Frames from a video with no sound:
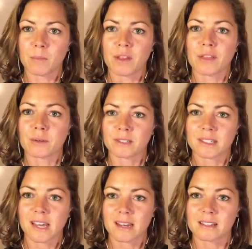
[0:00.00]
with those
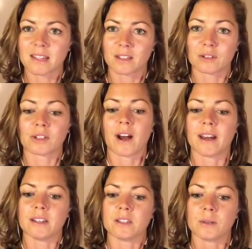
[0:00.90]
things that they're
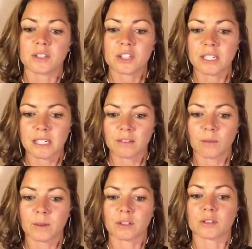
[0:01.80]
trying to achieve,
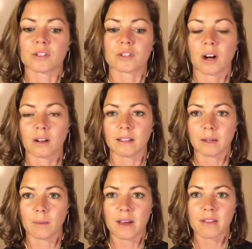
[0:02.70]
what they're
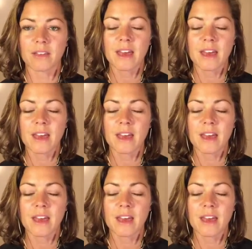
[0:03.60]
struggling with.